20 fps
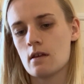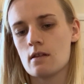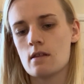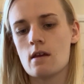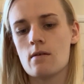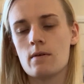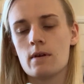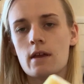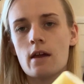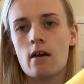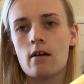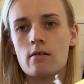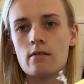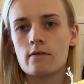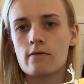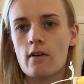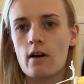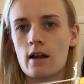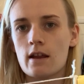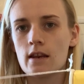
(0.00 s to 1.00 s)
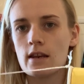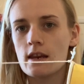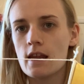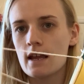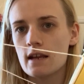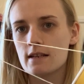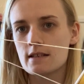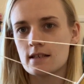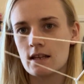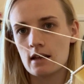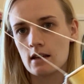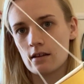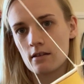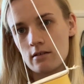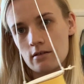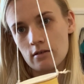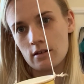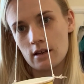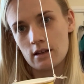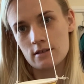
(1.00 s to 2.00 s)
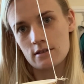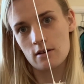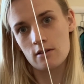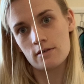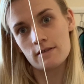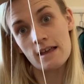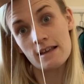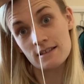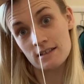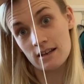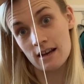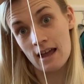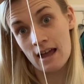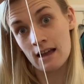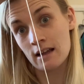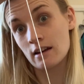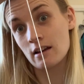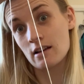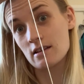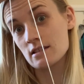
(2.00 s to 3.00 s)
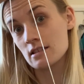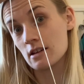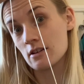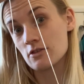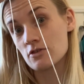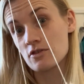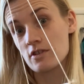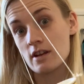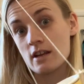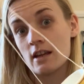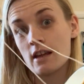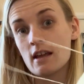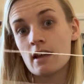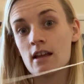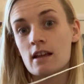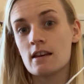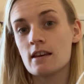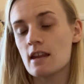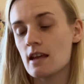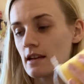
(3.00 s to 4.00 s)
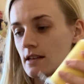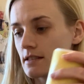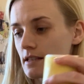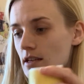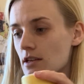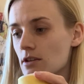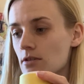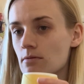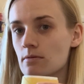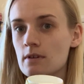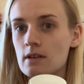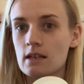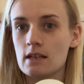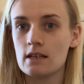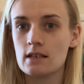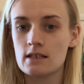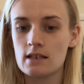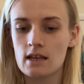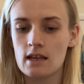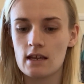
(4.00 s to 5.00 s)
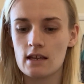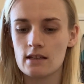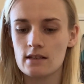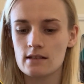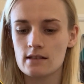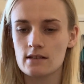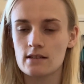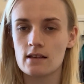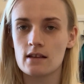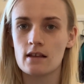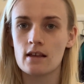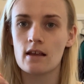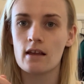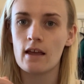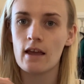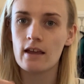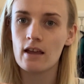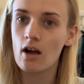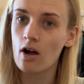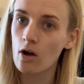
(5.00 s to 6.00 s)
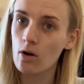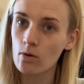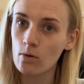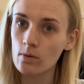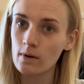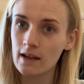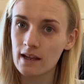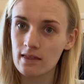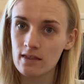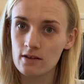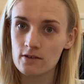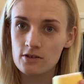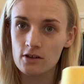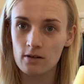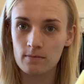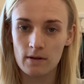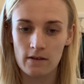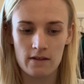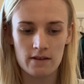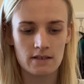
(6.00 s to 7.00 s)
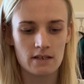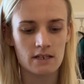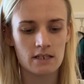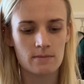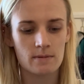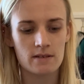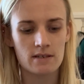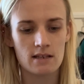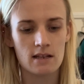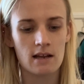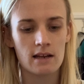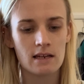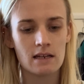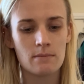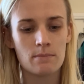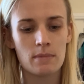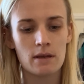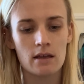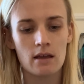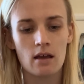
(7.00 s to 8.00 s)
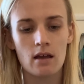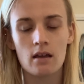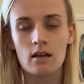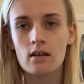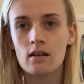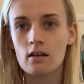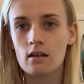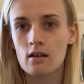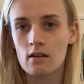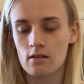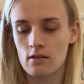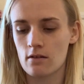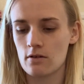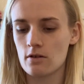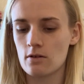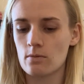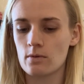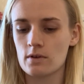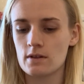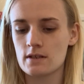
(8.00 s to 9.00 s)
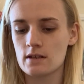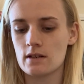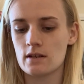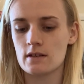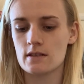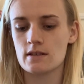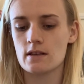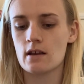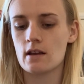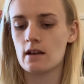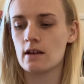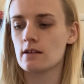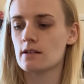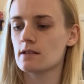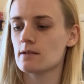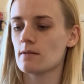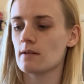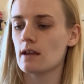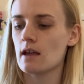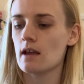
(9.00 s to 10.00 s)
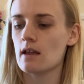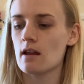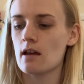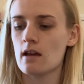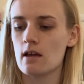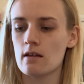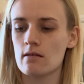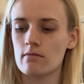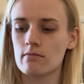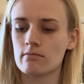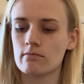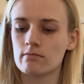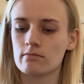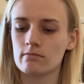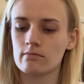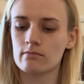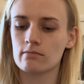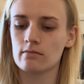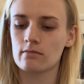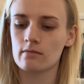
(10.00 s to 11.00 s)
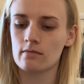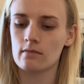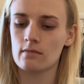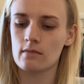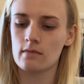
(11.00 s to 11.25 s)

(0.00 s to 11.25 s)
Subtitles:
There we go. Right, next thing you need, so that's going to hang nicely in a tree. Next thing you need is a hole in the top. Now this needs to be slightly bigger than your ones on your side. So again, I'm